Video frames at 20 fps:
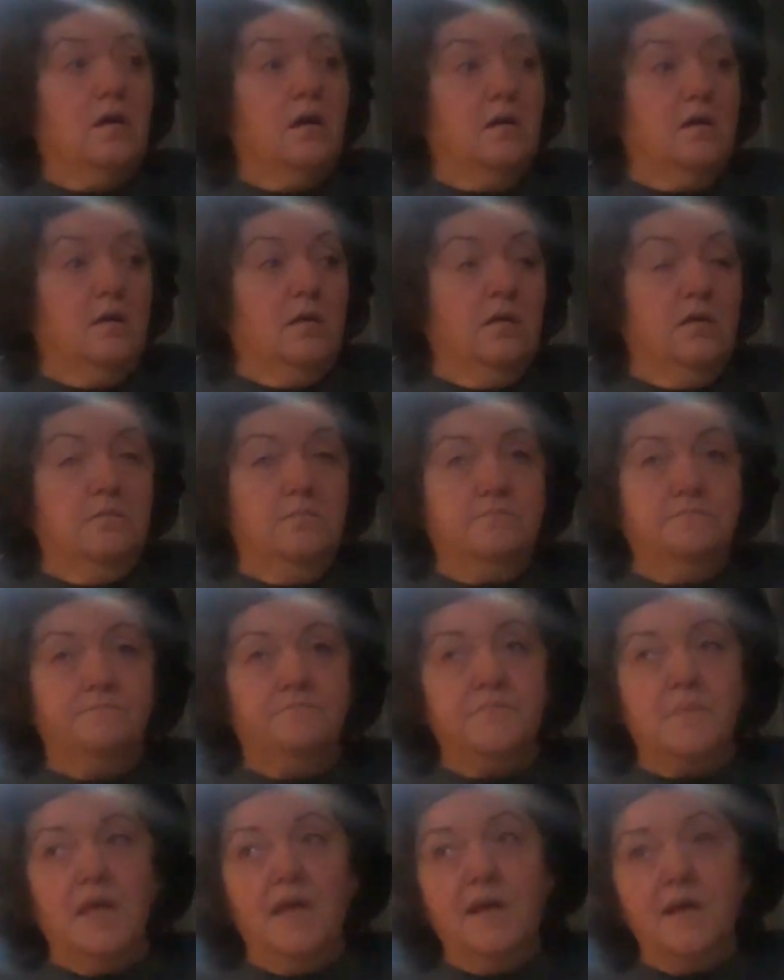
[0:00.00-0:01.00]
Um,
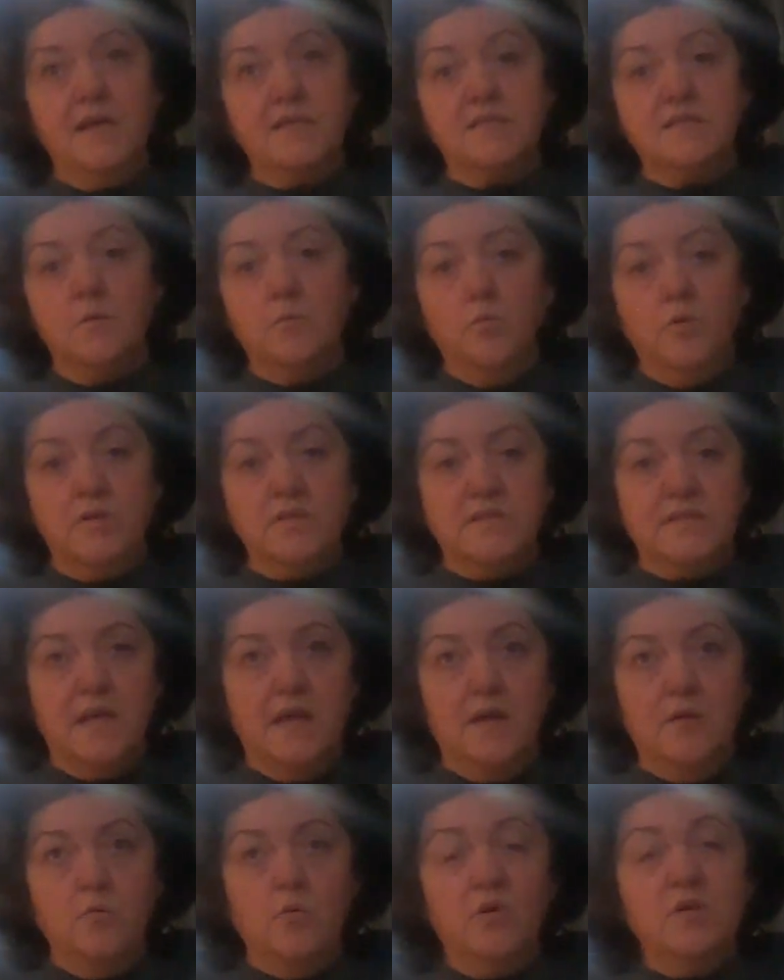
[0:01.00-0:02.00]
I had someone
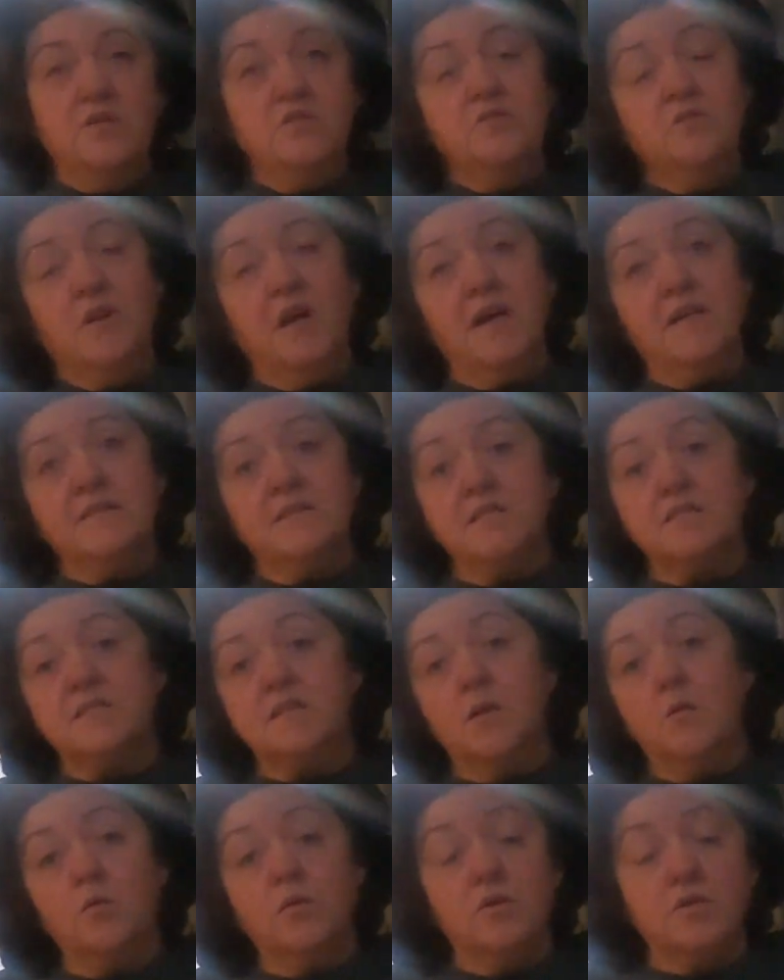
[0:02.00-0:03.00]
say, well, you got the
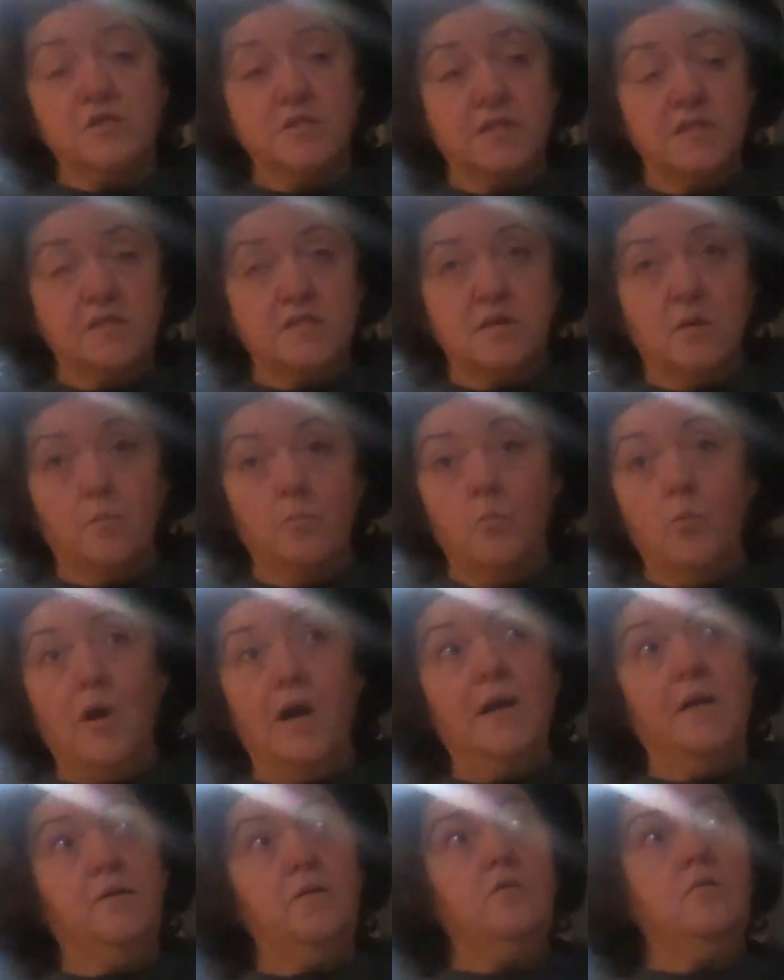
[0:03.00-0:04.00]
solar system.
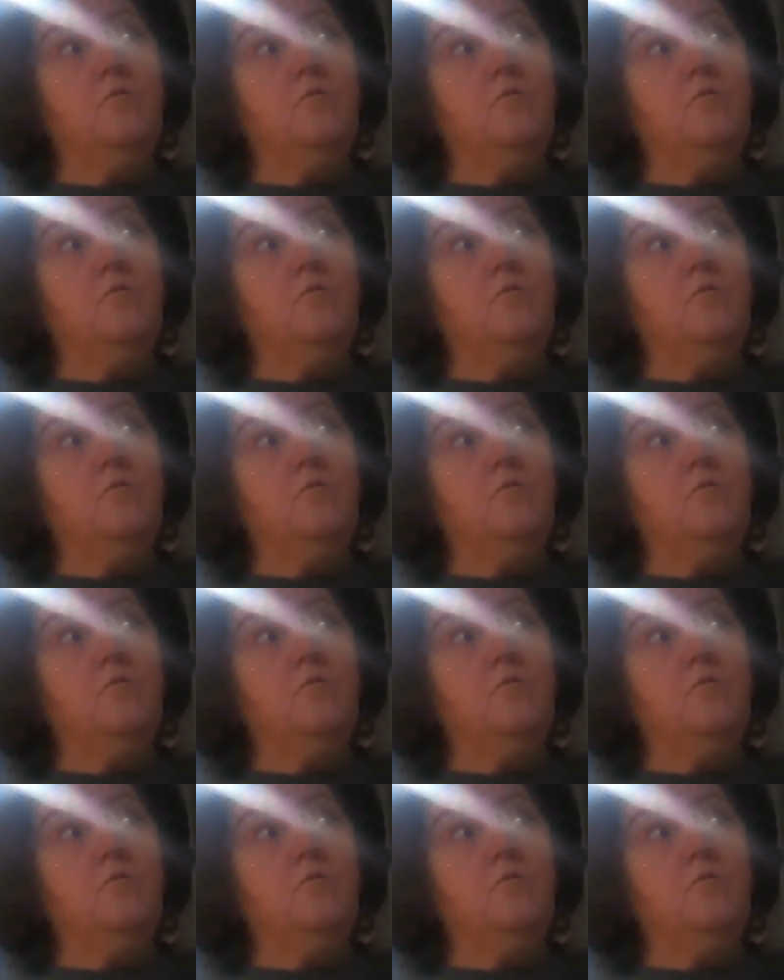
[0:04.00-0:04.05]
Why do